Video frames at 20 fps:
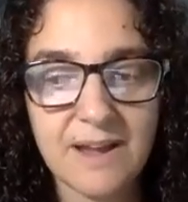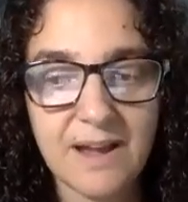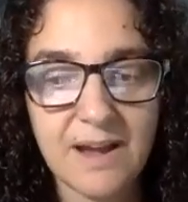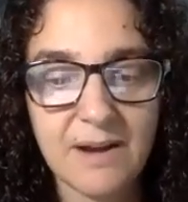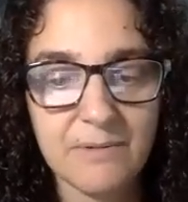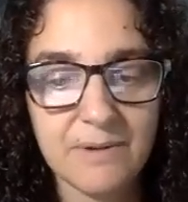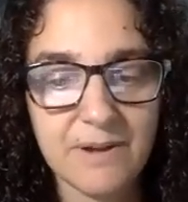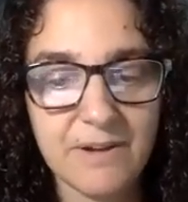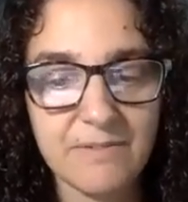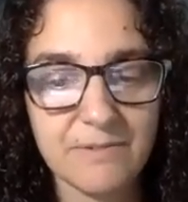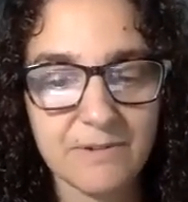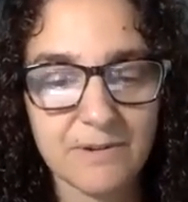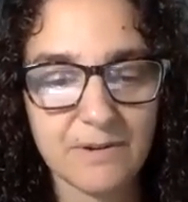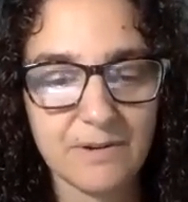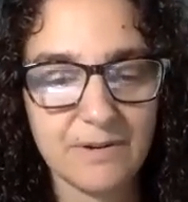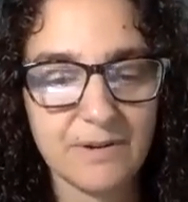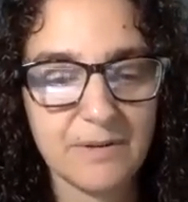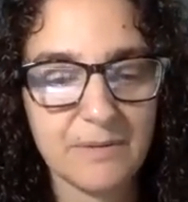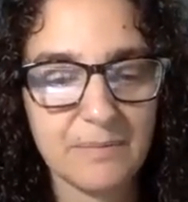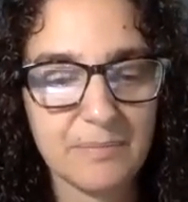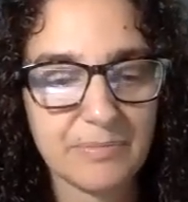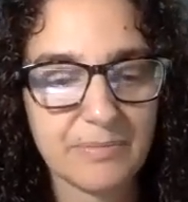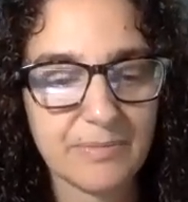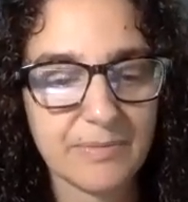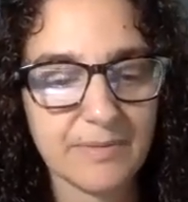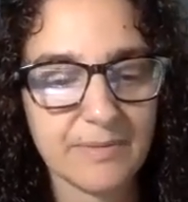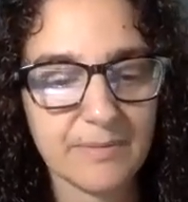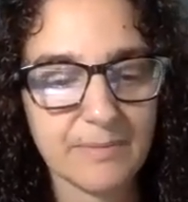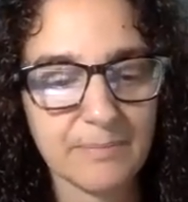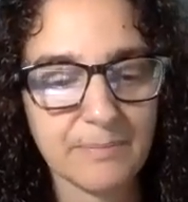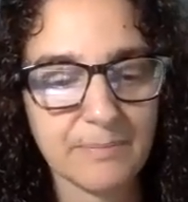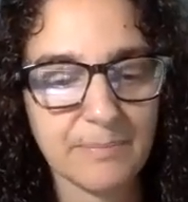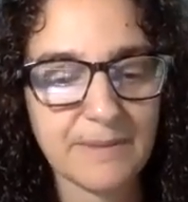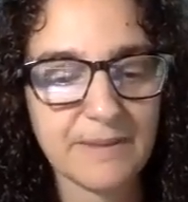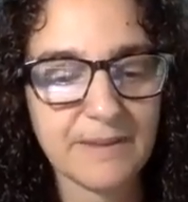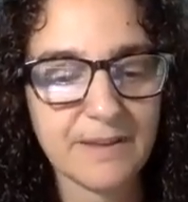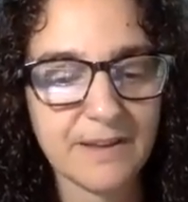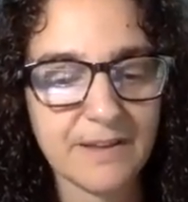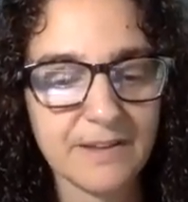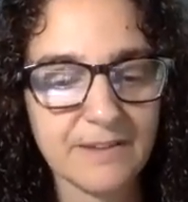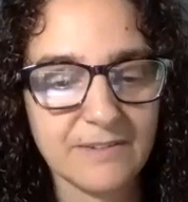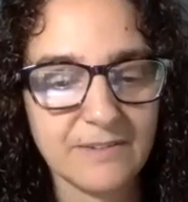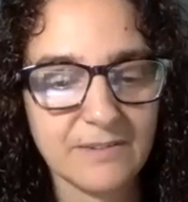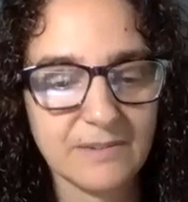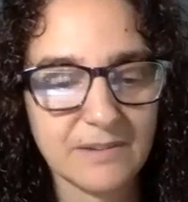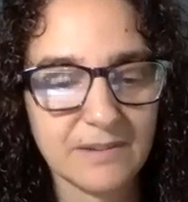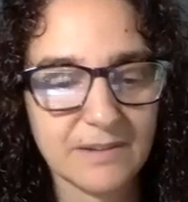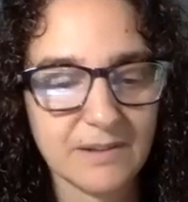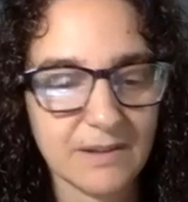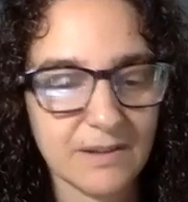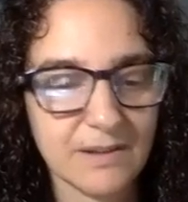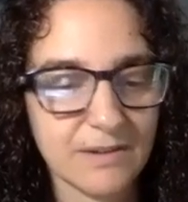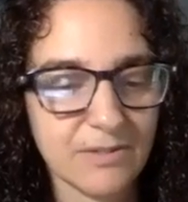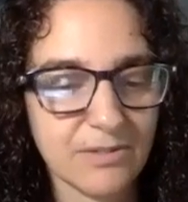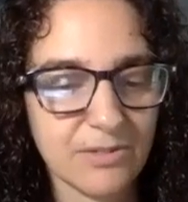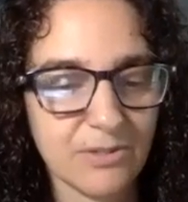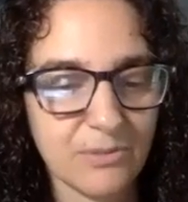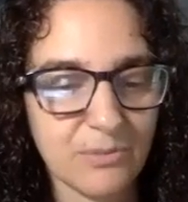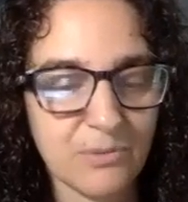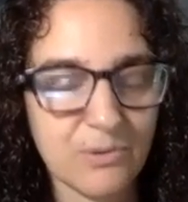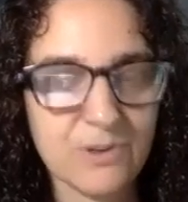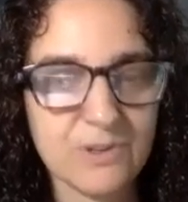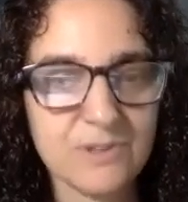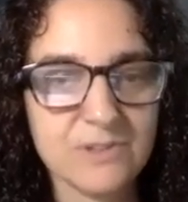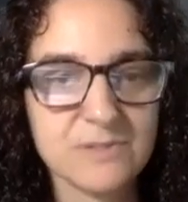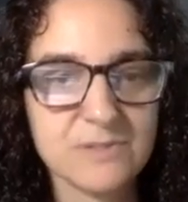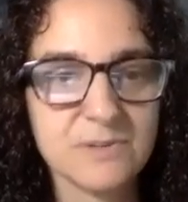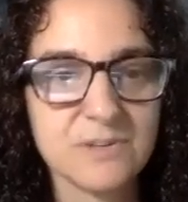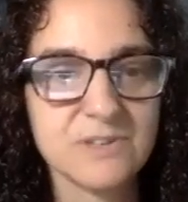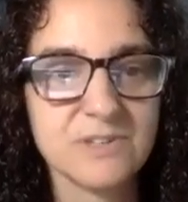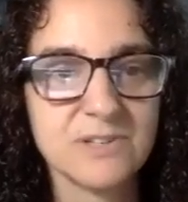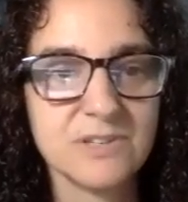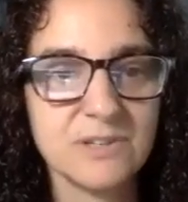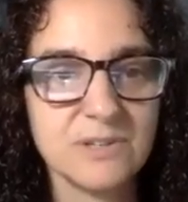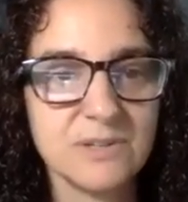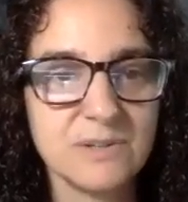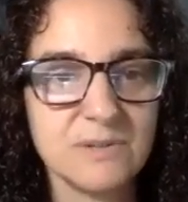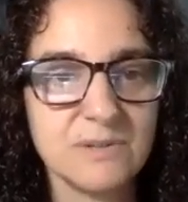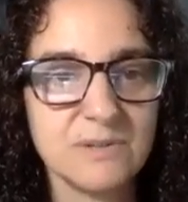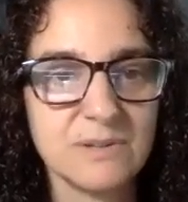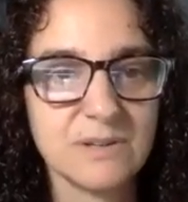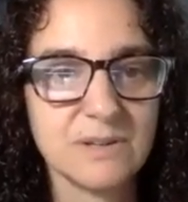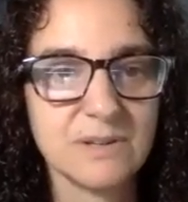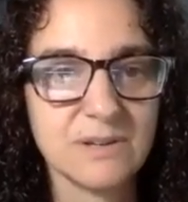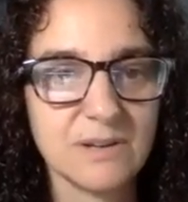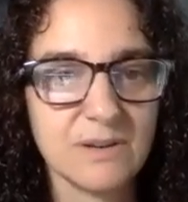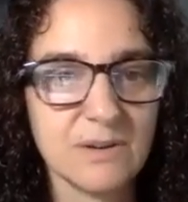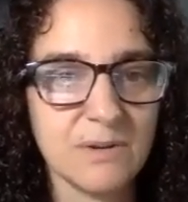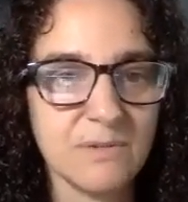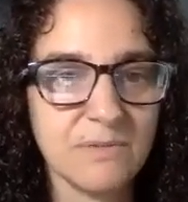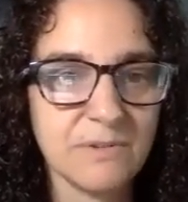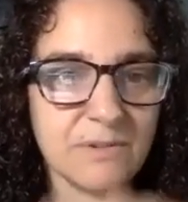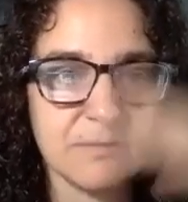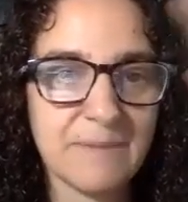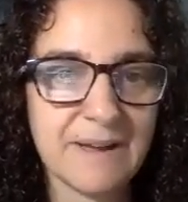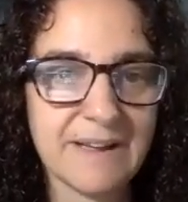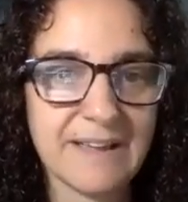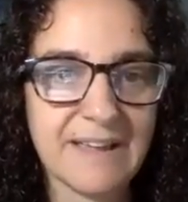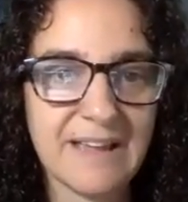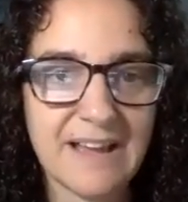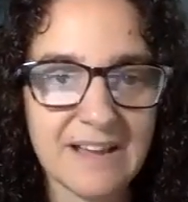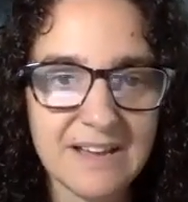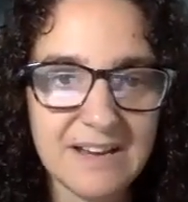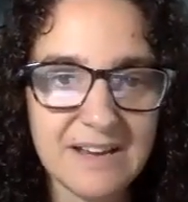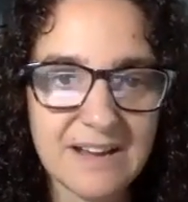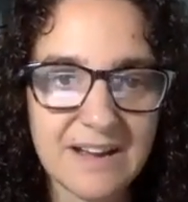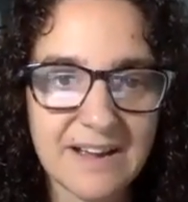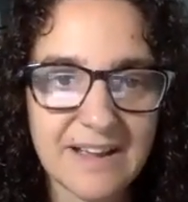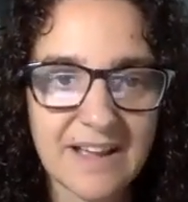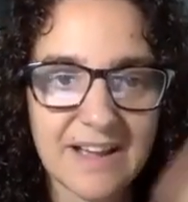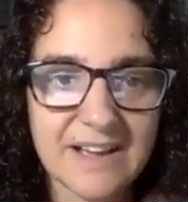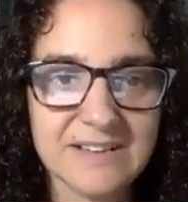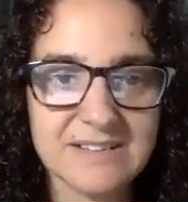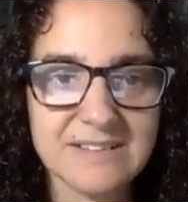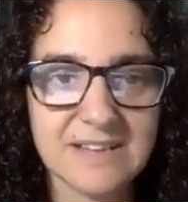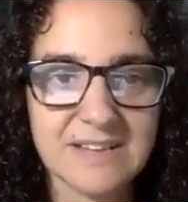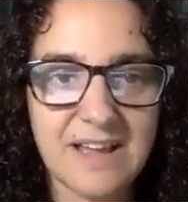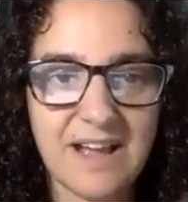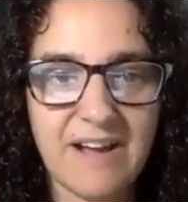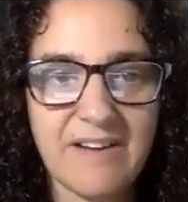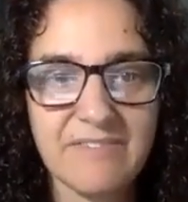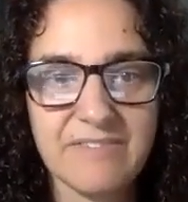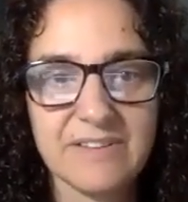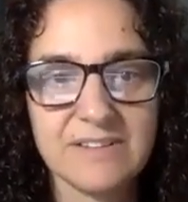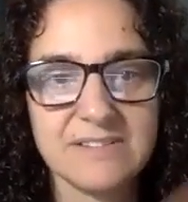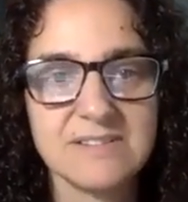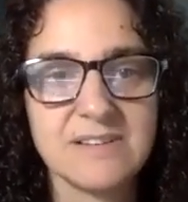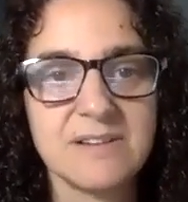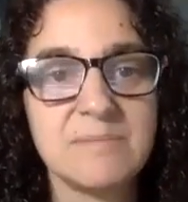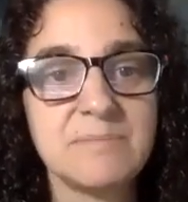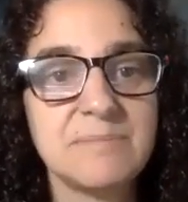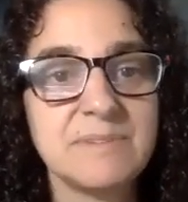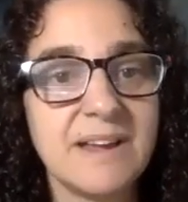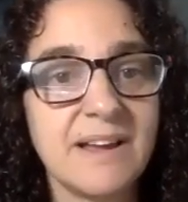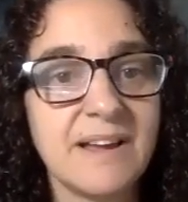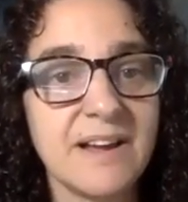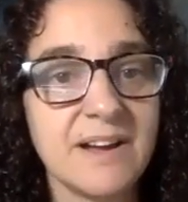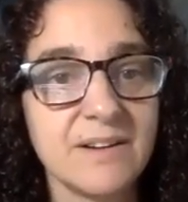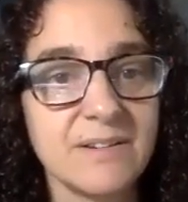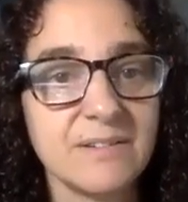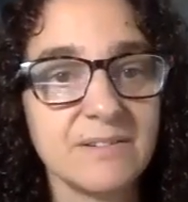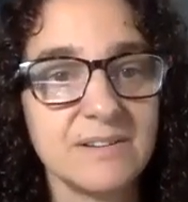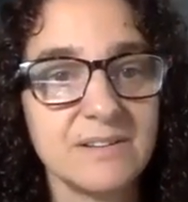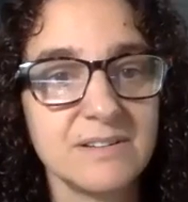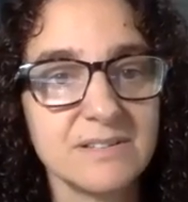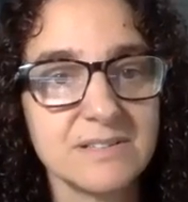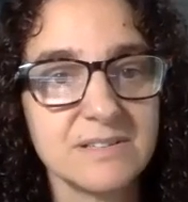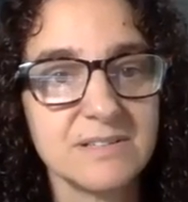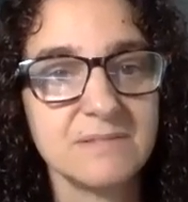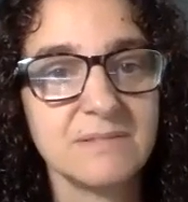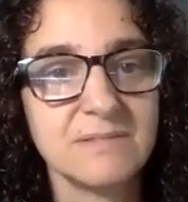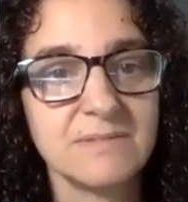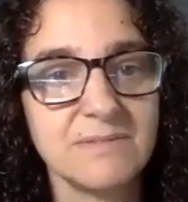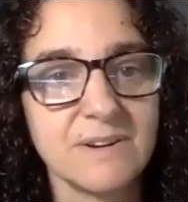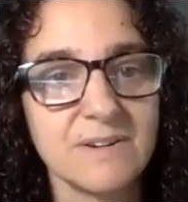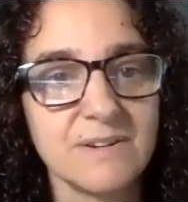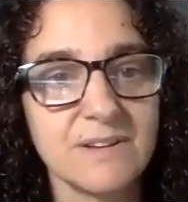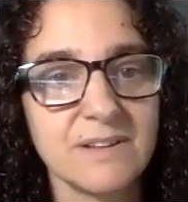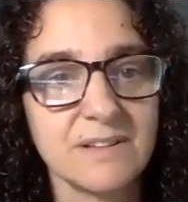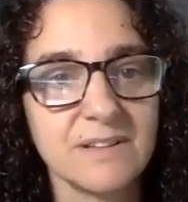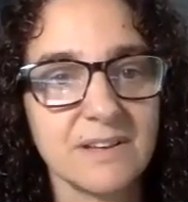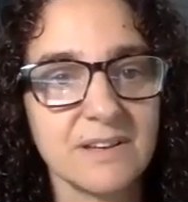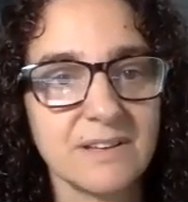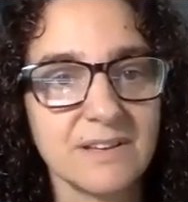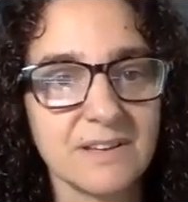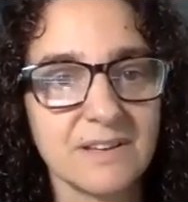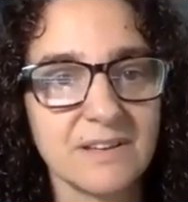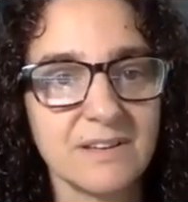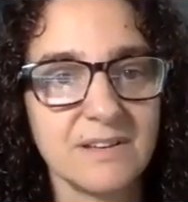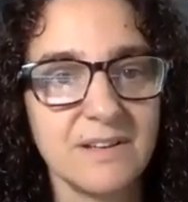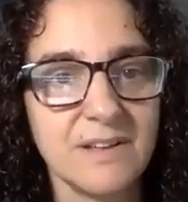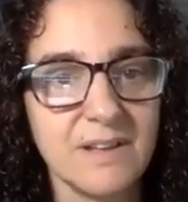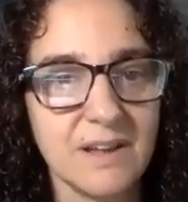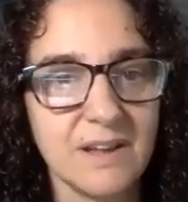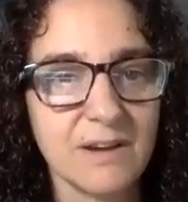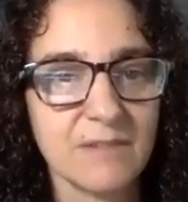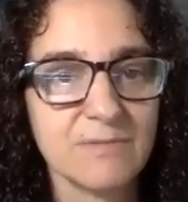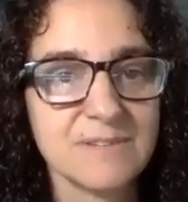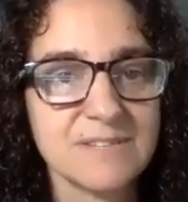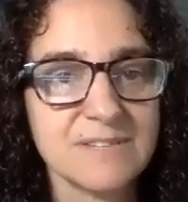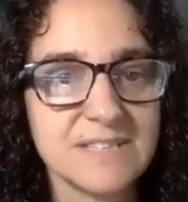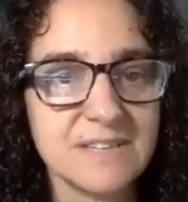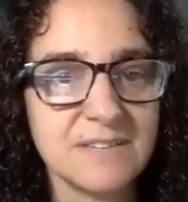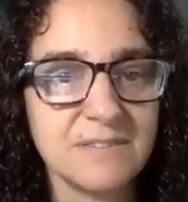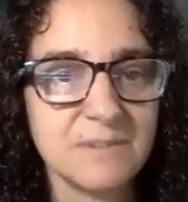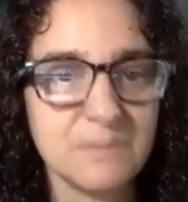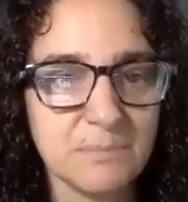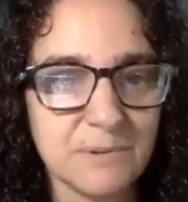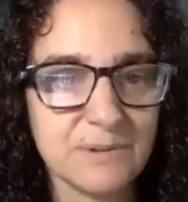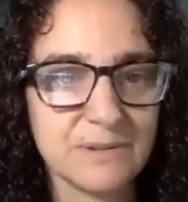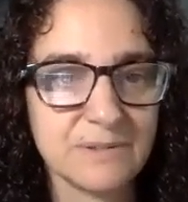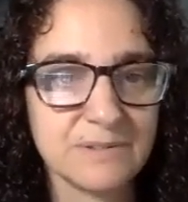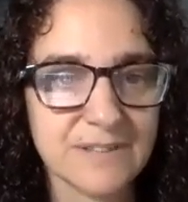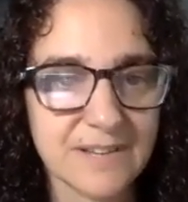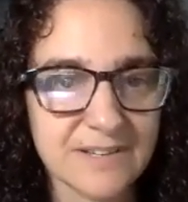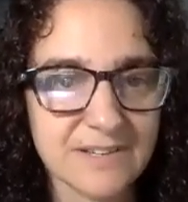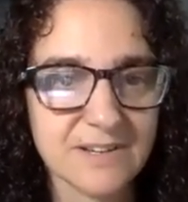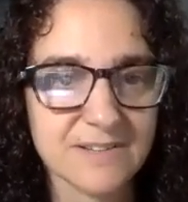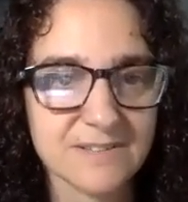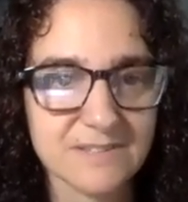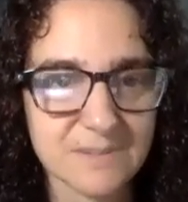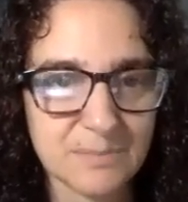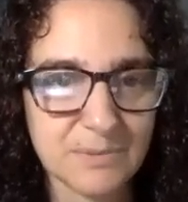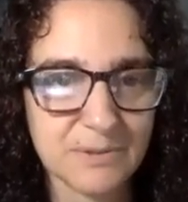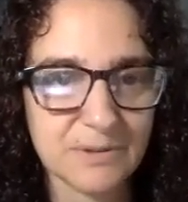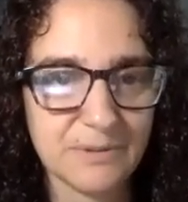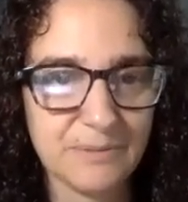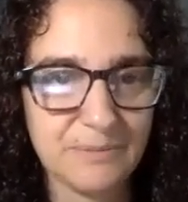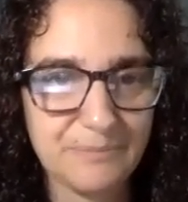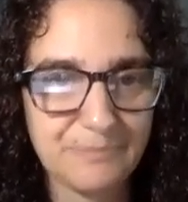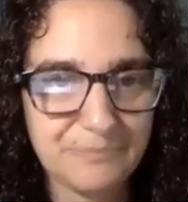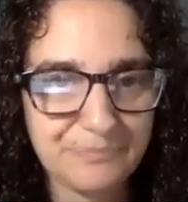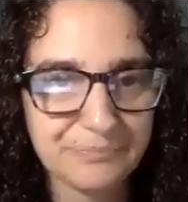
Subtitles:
However, because the words were too over my head, I had to have it dumbed down to a very like a receivable, digestible